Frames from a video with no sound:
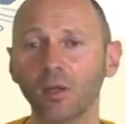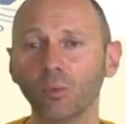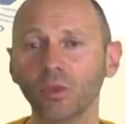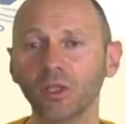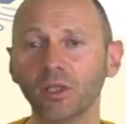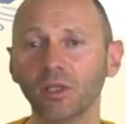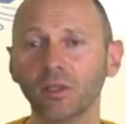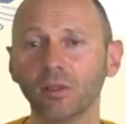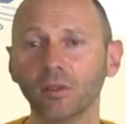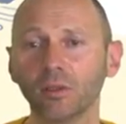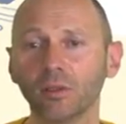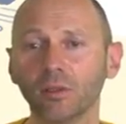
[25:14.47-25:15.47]
We
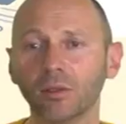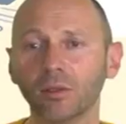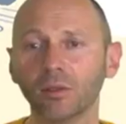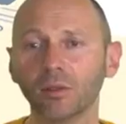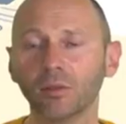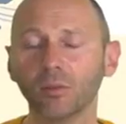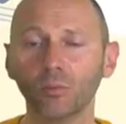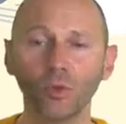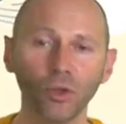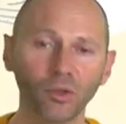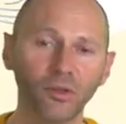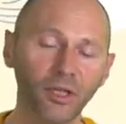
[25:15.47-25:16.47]

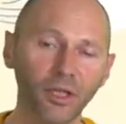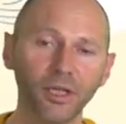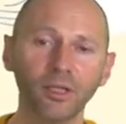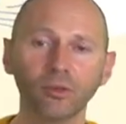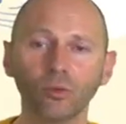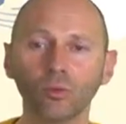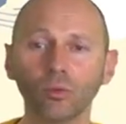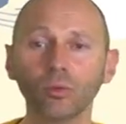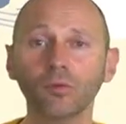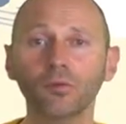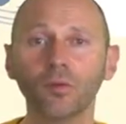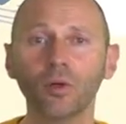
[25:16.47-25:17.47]
worked there to
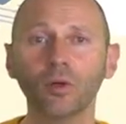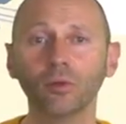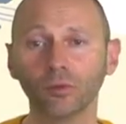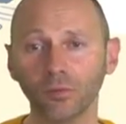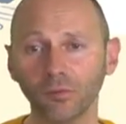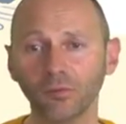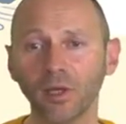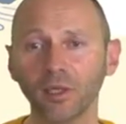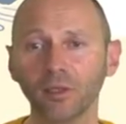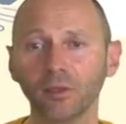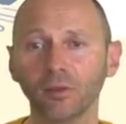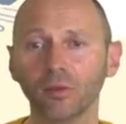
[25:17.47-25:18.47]
look for and to
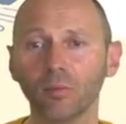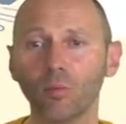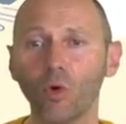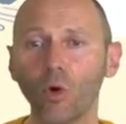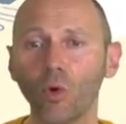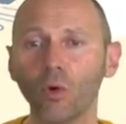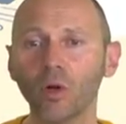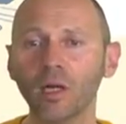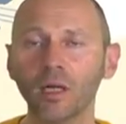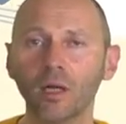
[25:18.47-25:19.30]
find more